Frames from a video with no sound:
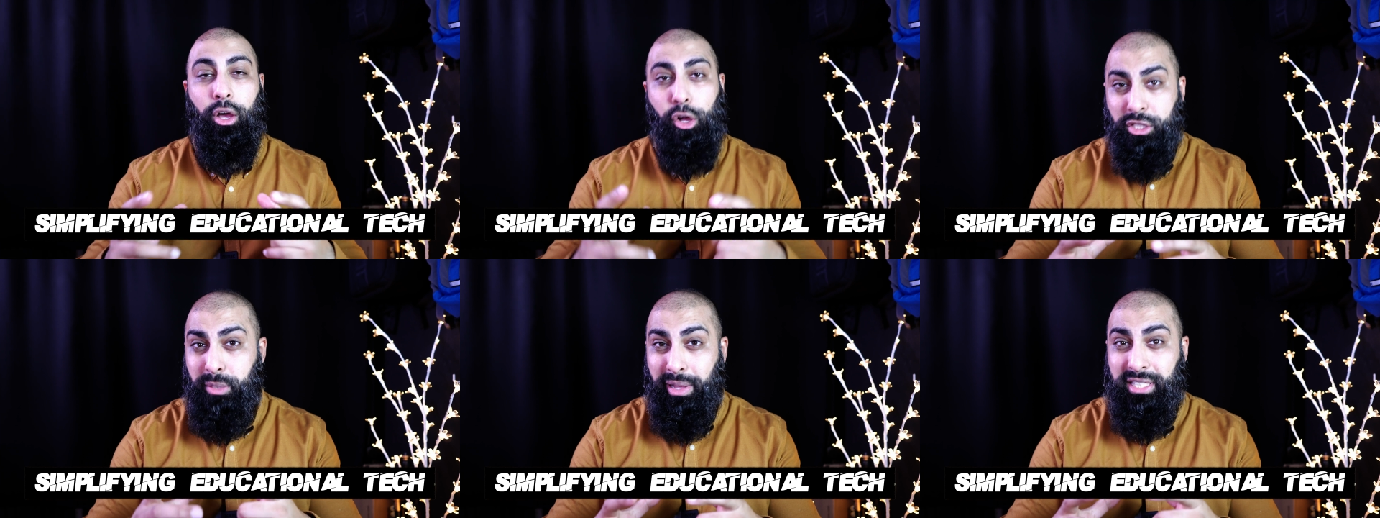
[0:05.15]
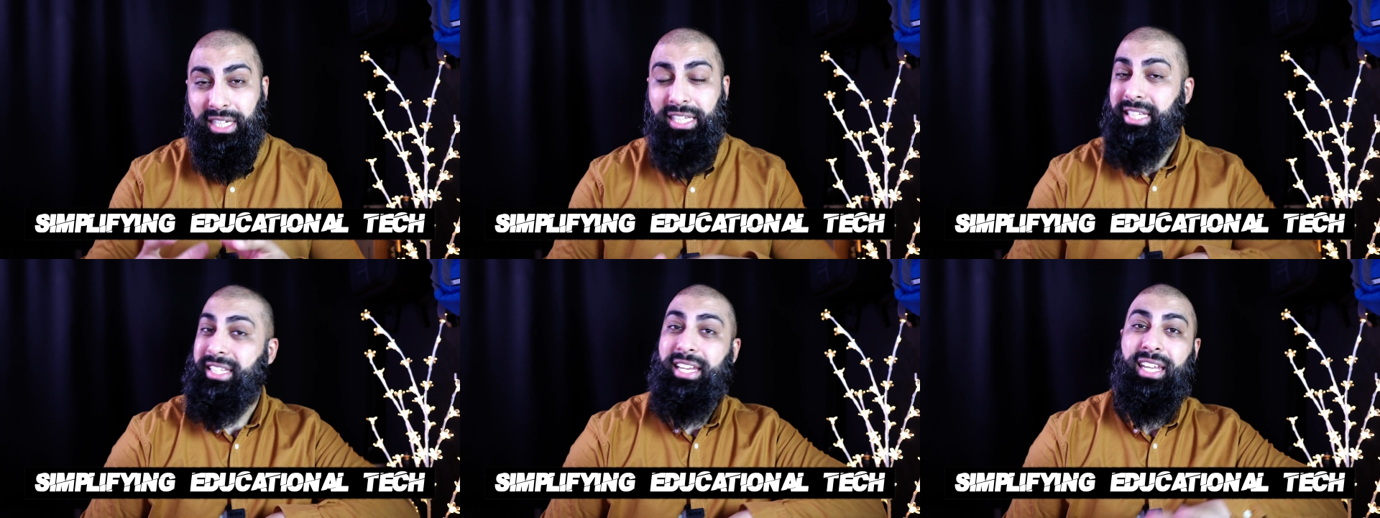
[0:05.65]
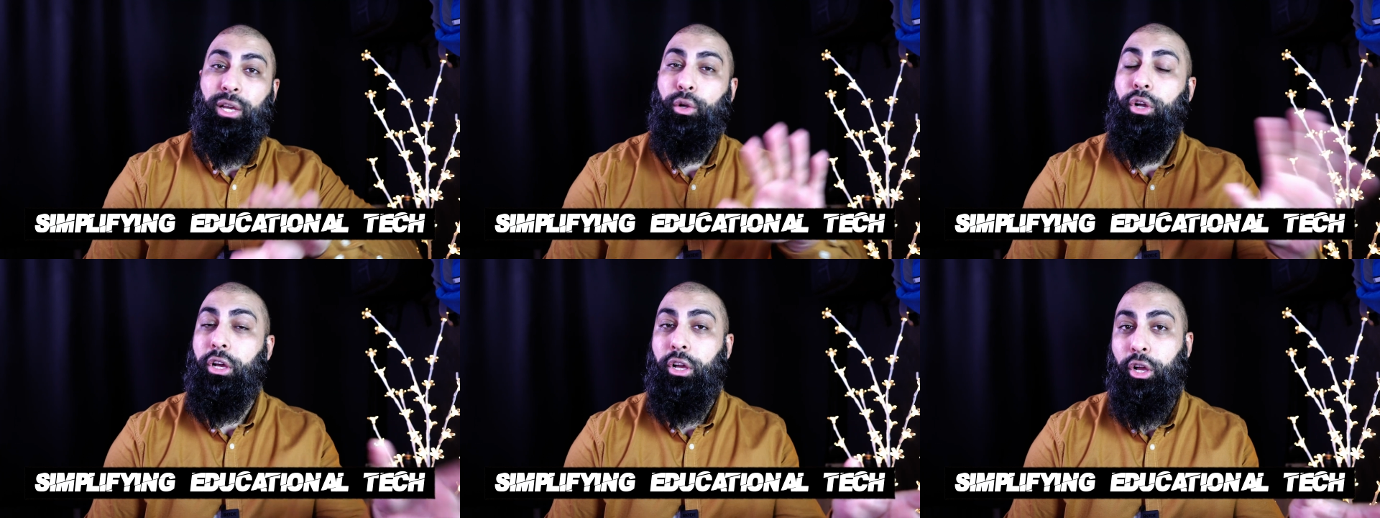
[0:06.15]
automatically send out
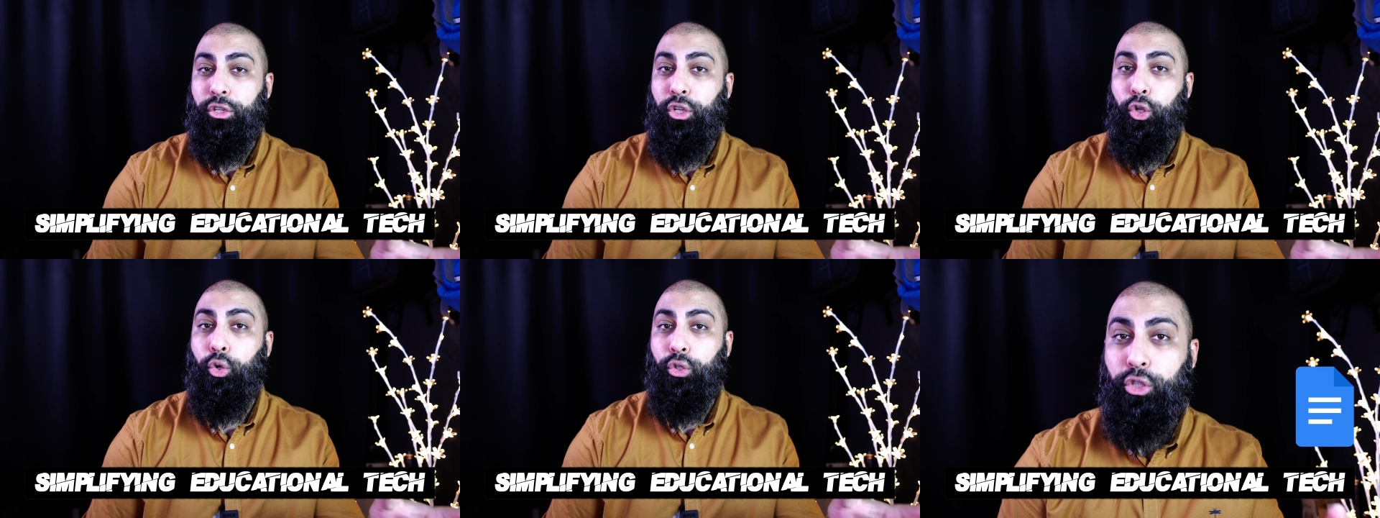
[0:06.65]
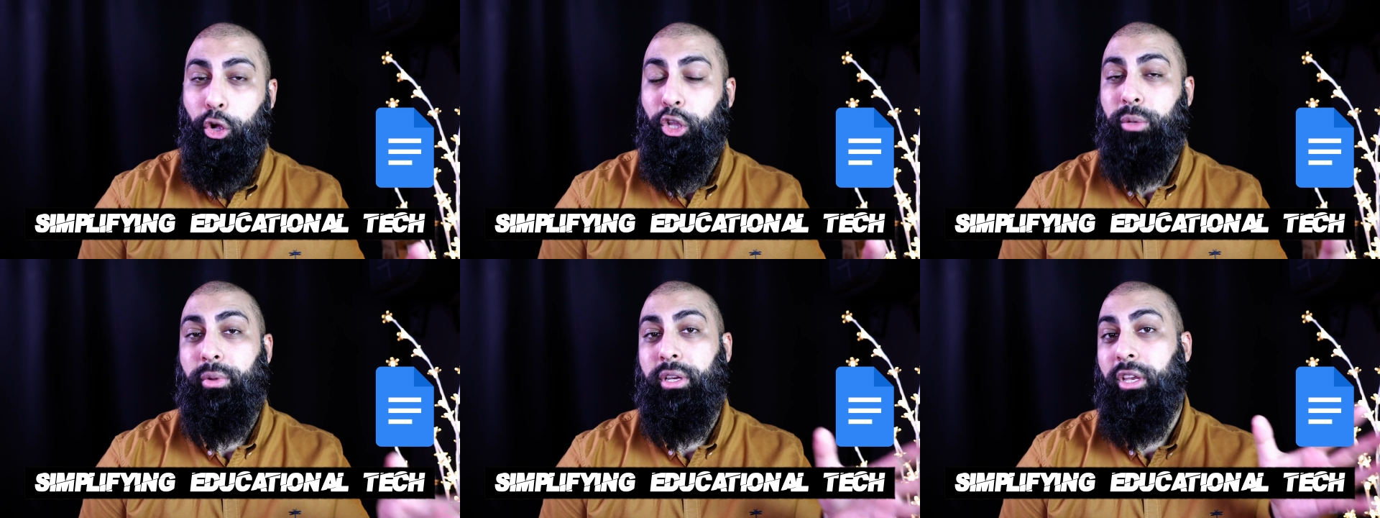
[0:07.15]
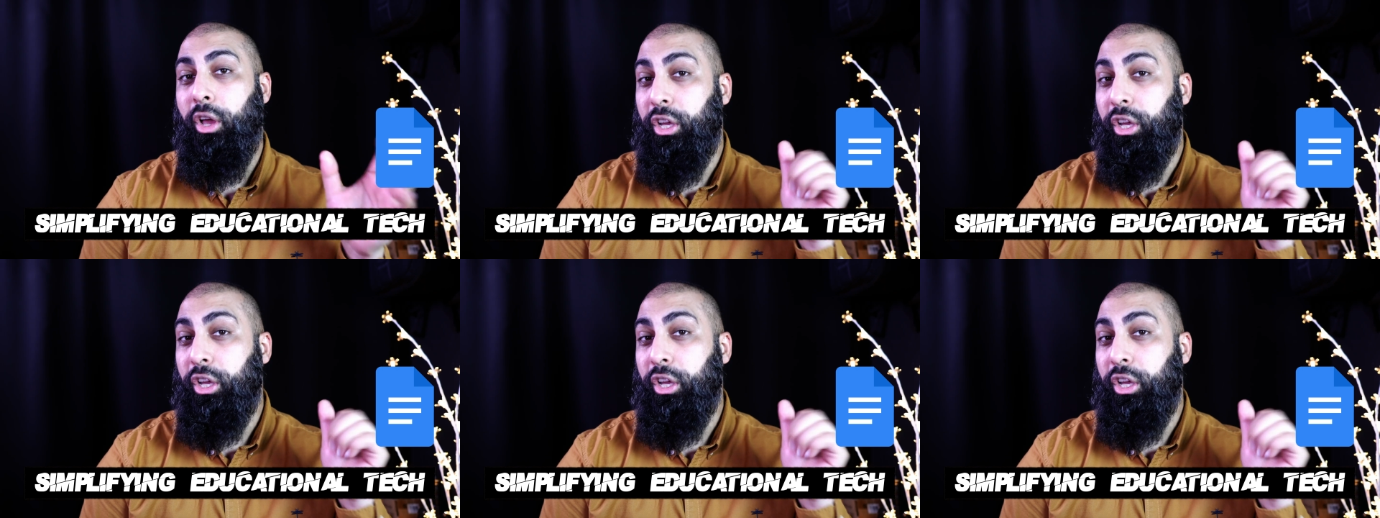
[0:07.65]
a, a, Google document,